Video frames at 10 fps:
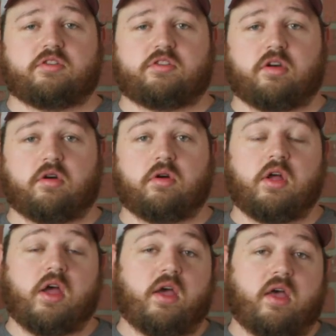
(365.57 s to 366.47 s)
So
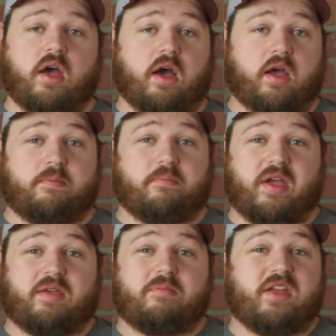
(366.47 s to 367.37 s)
it
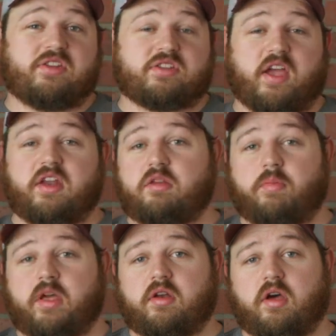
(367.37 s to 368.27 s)
may just kind of
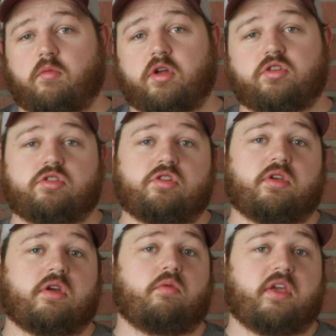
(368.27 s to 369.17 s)
depend on what you're
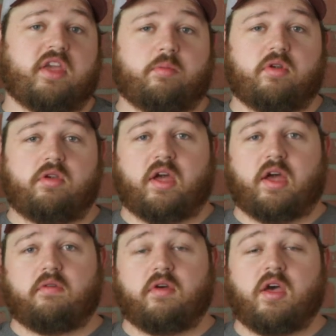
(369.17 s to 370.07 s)
doing and what camera you
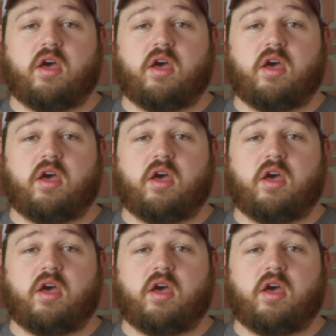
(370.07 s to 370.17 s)
have.